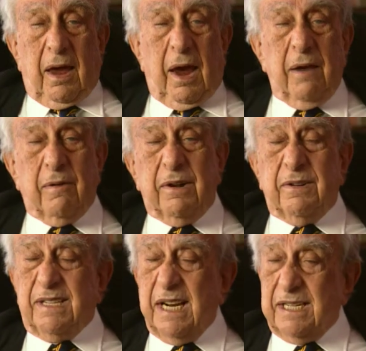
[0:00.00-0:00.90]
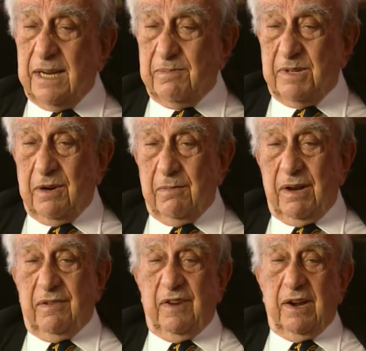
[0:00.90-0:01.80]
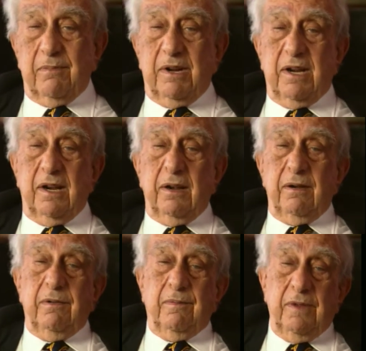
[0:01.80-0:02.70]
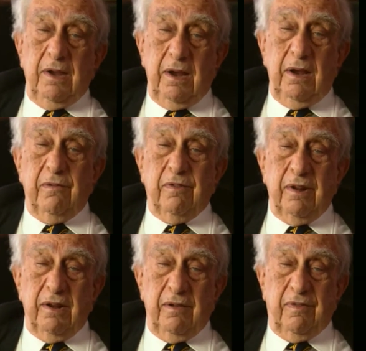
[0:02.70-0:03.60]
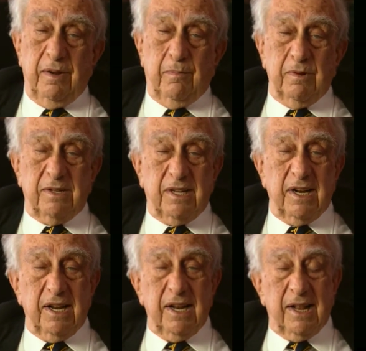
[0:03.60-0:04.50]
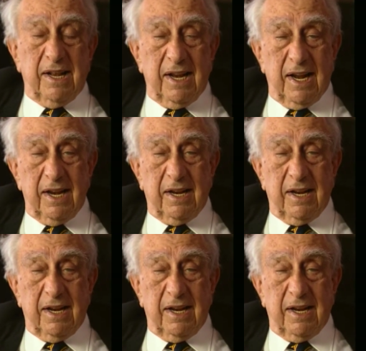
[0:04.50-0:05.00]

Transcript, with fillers: I want to say something about Fermi here, even if it puts a little delay